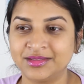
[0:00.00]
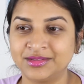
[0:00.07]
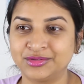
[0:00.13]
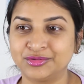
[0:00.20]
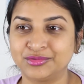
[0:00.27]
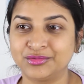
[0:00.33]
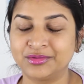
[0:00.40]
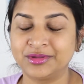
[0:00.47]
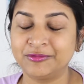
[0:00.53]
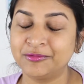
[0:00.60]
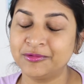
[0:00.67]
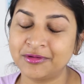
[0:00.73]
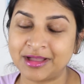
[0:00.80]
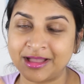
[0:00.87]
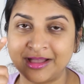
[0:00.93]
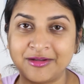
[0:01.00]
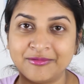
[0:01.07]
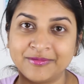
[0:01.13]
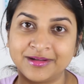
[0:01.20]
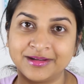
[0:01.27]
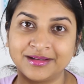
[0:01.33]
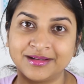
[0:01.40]
So if you have
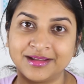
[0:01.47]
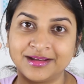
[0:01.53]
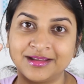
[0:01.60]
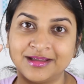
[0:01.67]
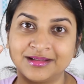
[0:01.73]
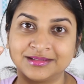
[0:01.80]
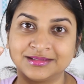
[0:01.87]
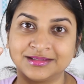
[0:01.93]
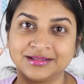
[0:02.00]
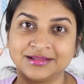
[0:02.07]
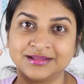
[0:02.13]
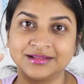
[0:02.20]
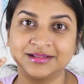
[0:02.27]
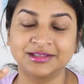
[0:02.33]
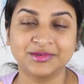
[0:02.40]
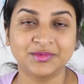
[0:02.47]
under eye dark circles,